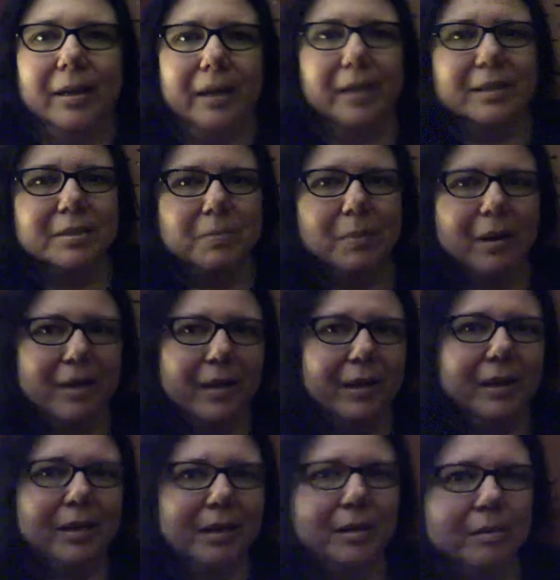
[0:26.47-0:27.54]
It's
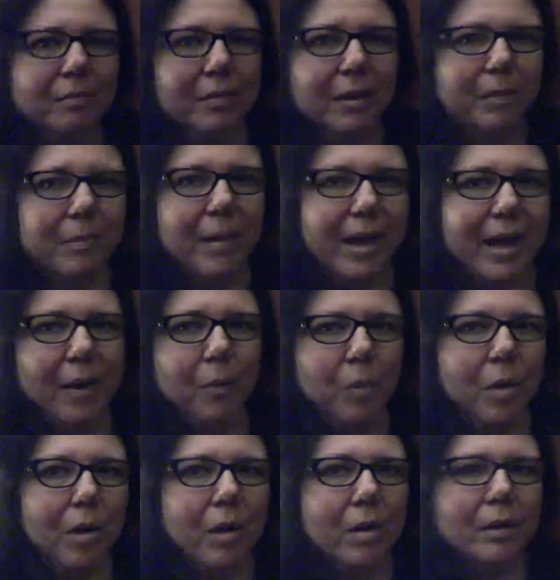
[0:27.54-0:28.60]
my, my bat
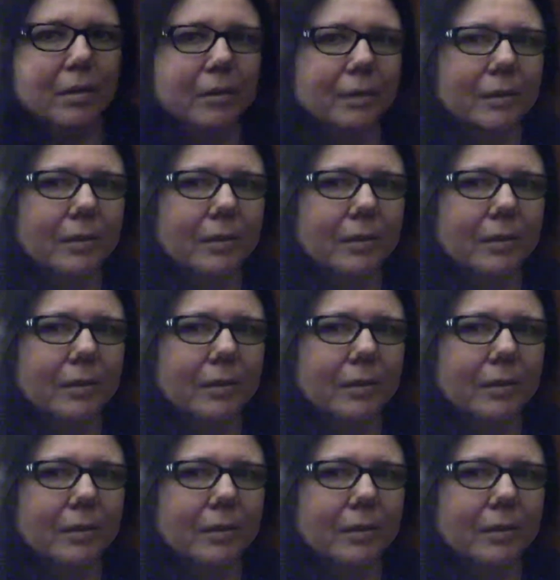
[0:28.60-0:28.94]
wall